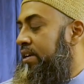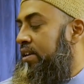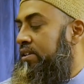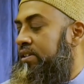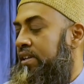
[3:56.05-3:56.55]

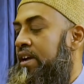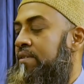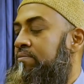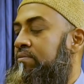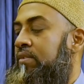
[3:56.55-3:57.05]
in
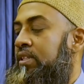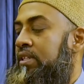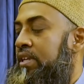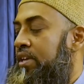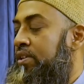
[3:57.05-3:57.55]
Islam
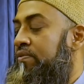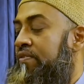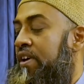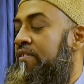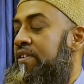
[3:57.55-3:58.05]
is
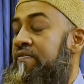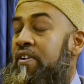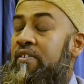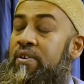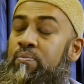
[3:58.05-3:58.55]
very,
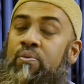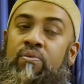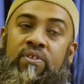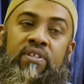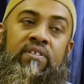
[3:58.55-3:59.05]
very
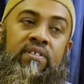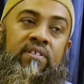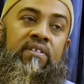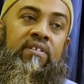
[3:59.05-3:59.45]
important.